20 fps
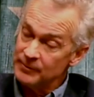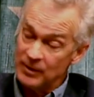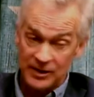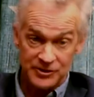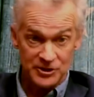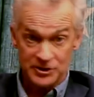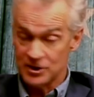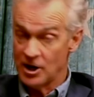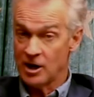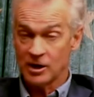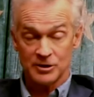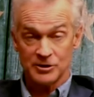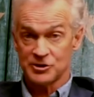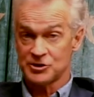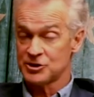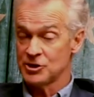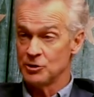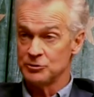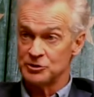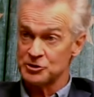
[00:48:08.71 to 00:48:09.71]
And the daughter is
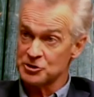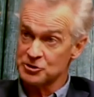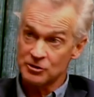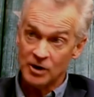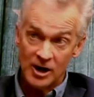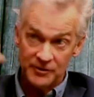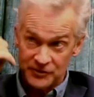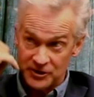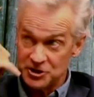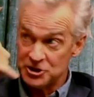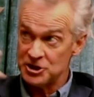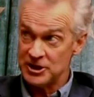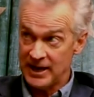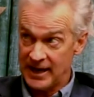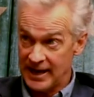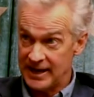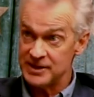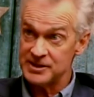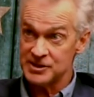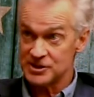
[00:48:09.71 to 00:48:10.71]
so distraught that she
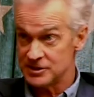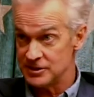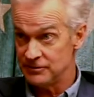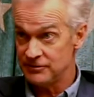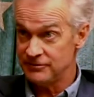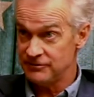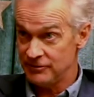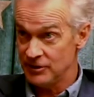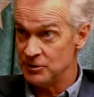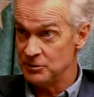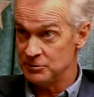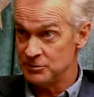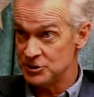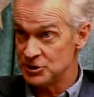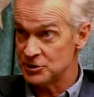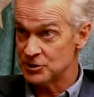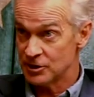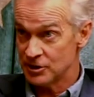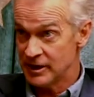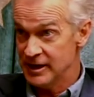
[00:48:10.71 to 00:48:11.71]
hands the phone to her